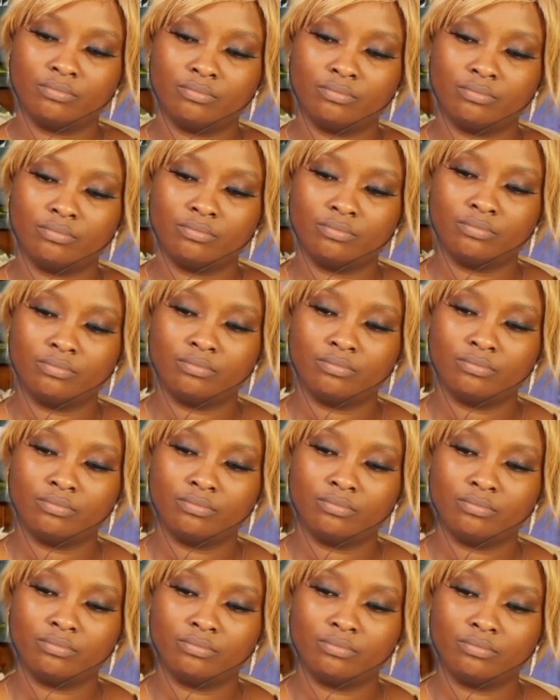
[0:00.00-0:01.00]

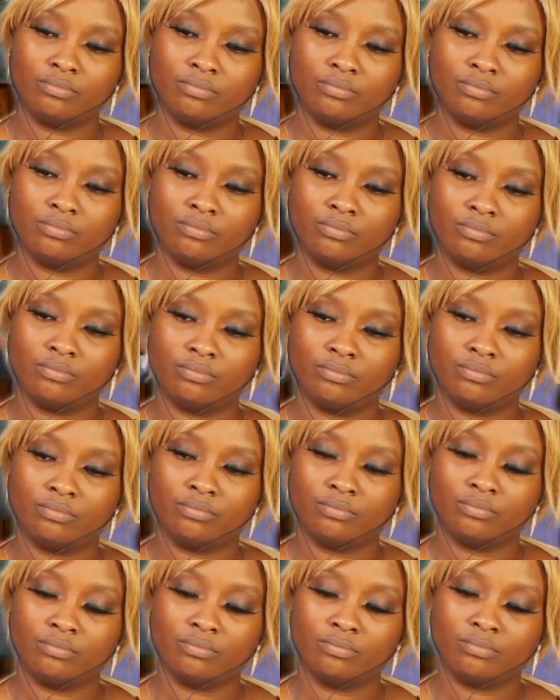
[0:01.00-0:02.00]

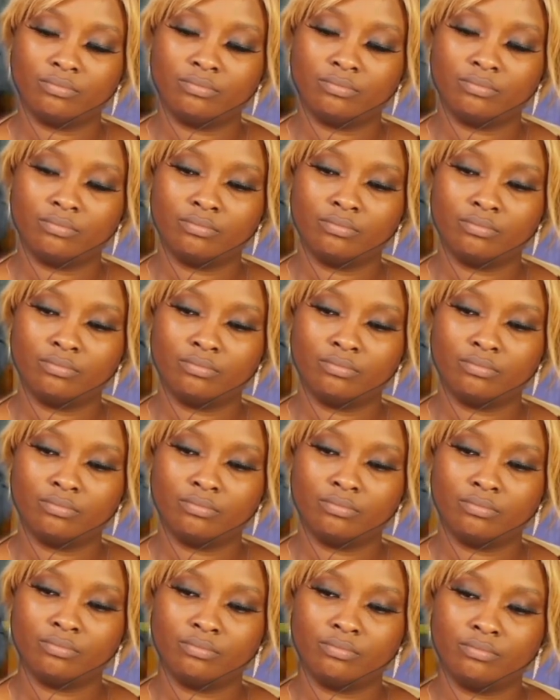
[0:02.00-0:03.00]
[no speech]